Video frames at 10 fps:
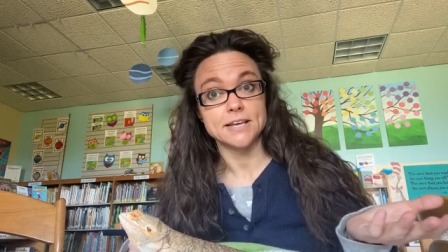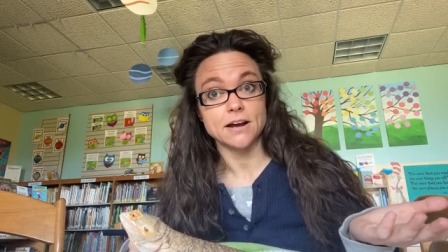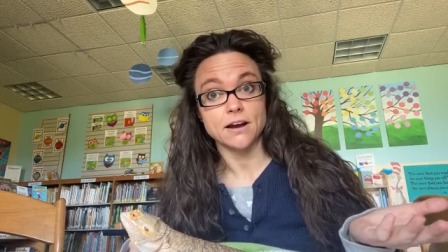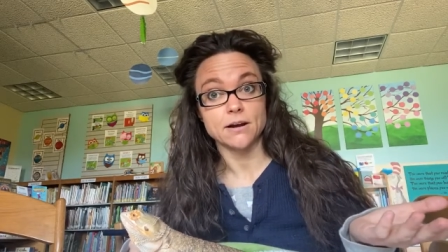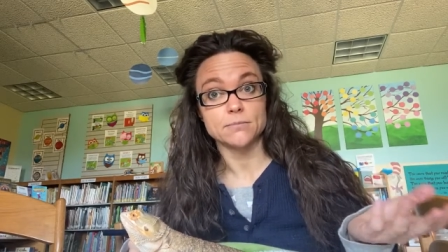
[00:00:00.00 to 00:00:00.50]

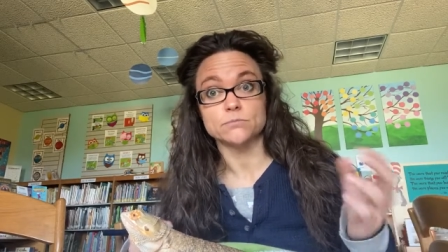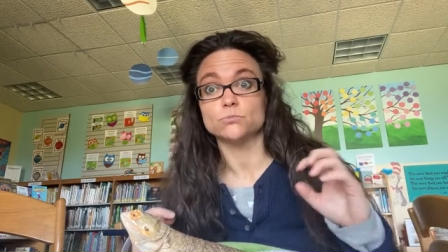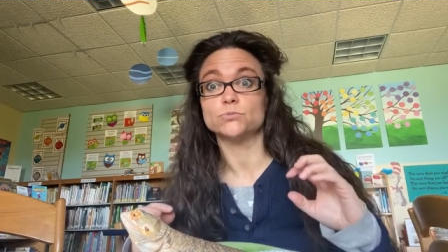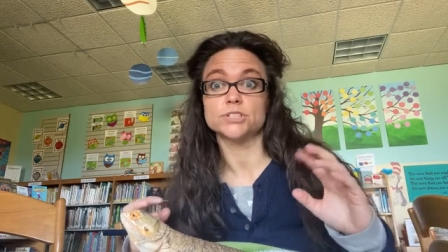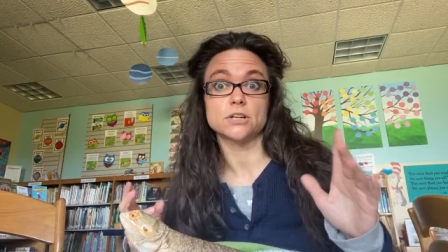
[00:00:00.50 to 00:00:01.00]

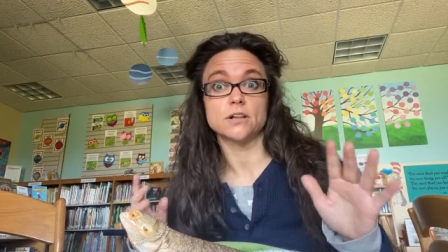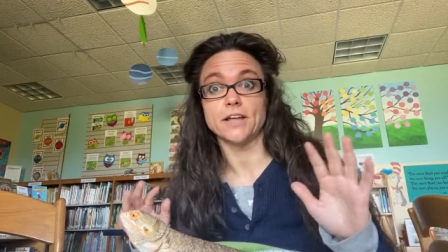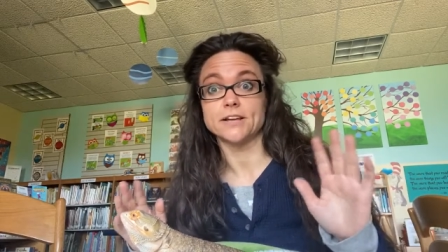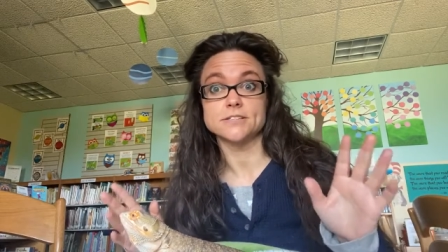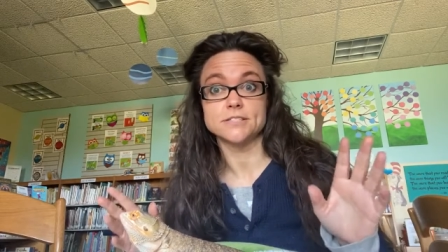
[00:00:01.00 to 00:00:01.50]
um,
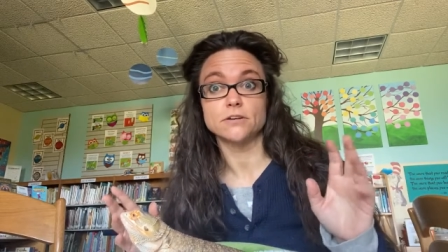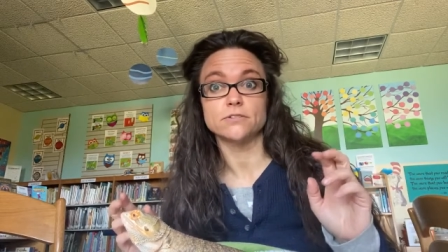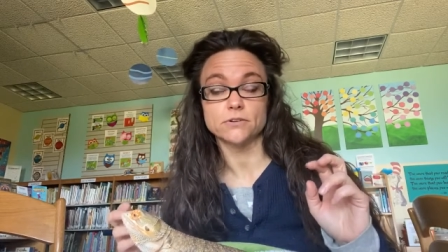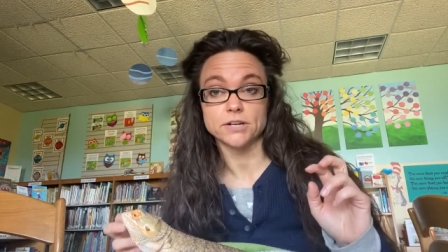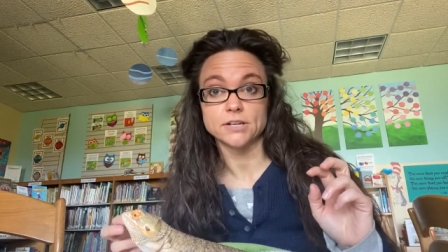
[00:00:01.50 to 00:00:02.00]
like
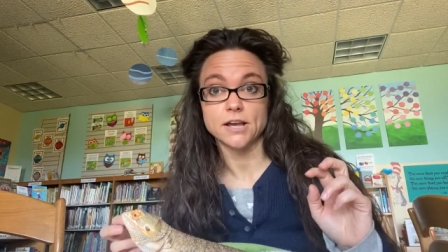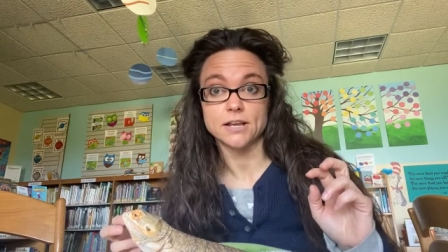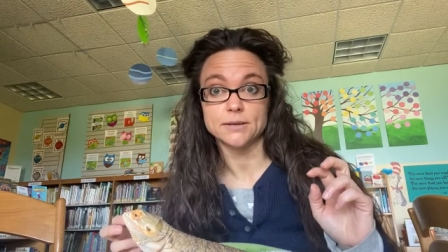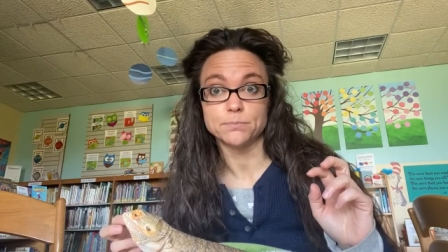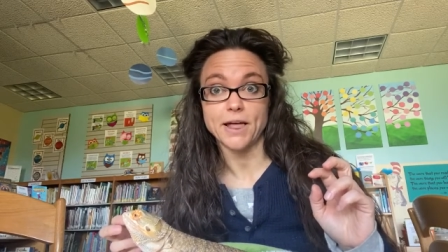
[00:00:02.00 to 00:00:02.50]
silver and,
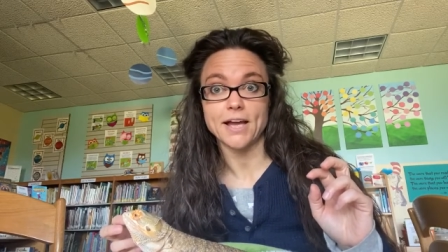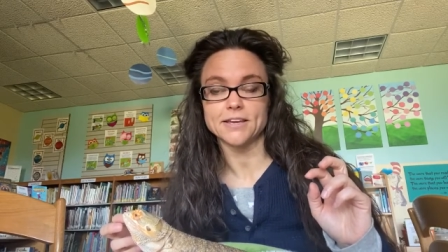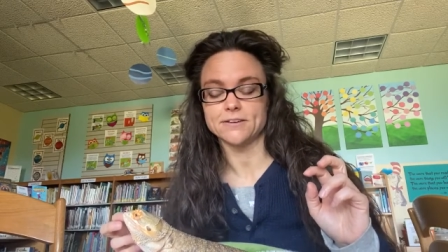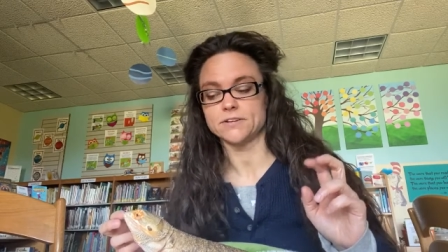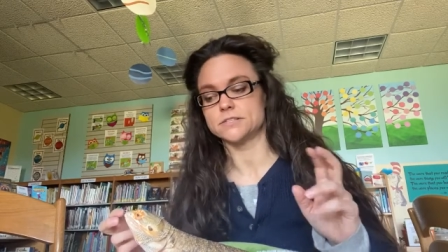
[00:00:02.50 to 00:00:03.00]
and
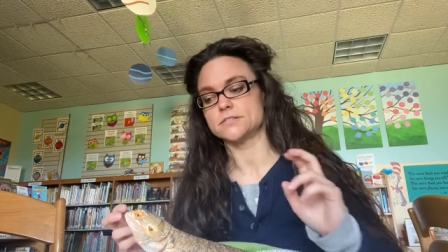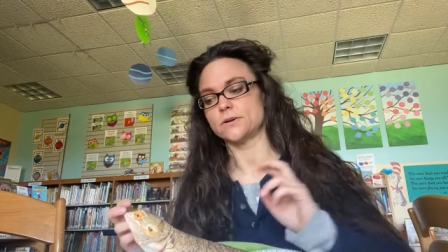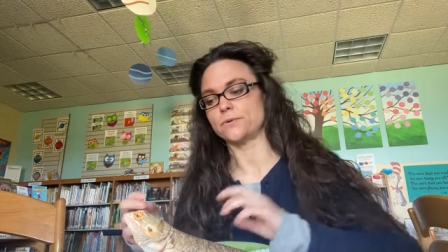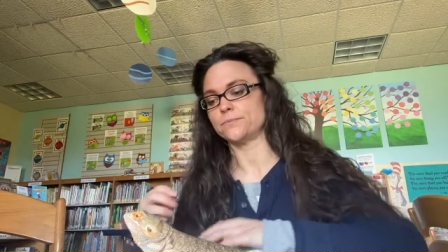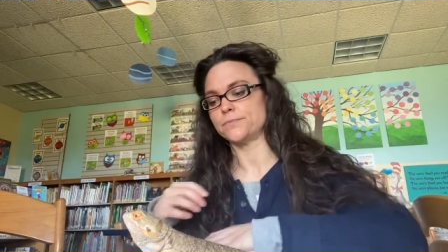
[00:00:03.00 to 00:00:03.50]
black even.
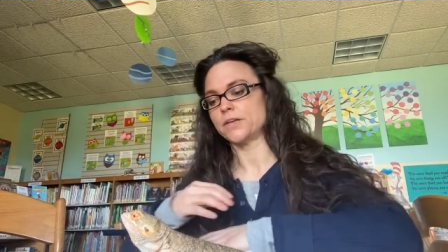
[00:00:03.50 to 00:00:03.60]
So